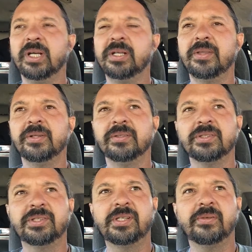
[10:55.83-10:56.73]
another
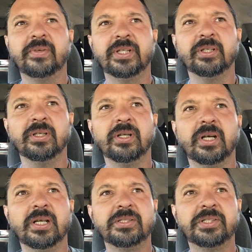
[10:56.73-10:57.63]

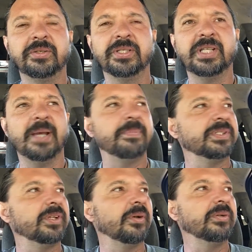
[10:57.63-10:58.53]
serious
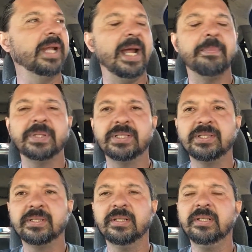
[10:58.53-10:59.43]
episode
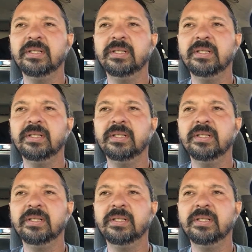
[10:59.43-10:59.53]
happens.